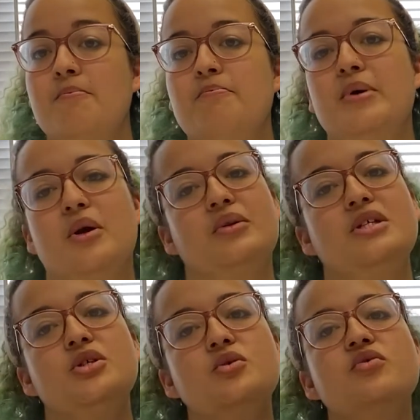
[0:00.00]
but only
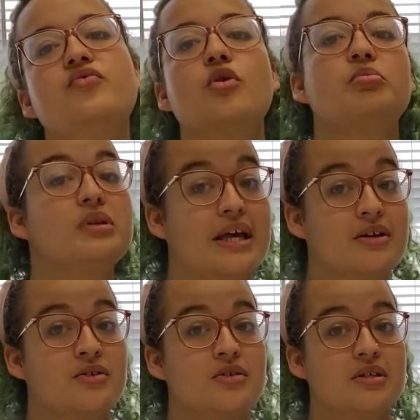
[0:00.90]
2 to 4
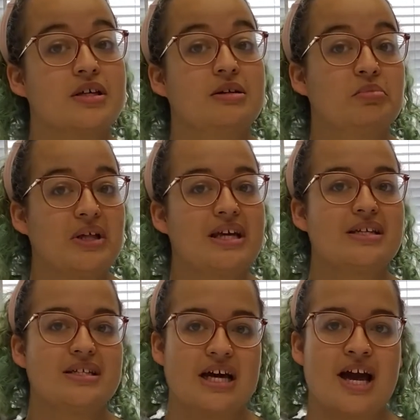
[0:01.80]
players can play at
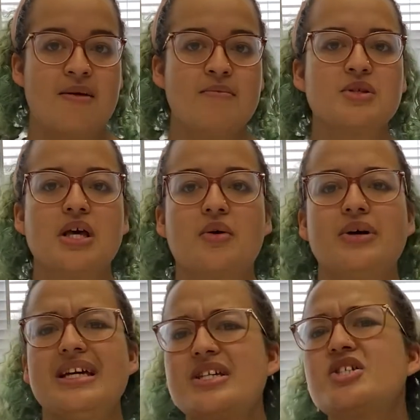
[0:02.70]
a time, so
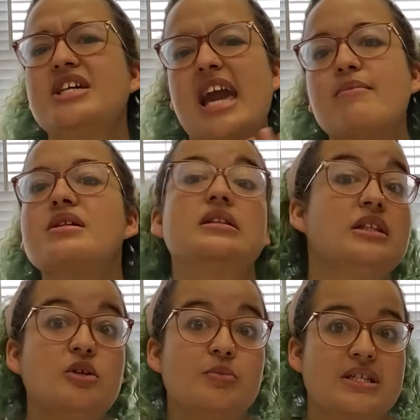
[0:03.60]
each game is a
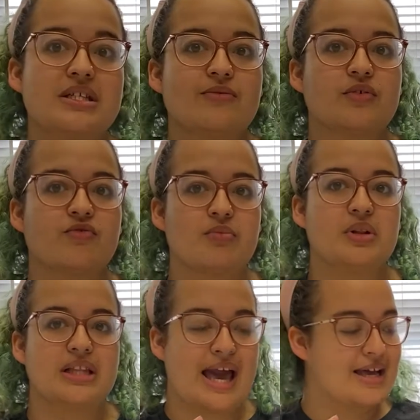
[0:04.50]
little bit different from the
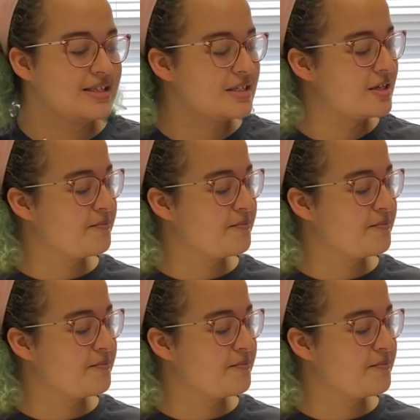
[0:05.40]
last.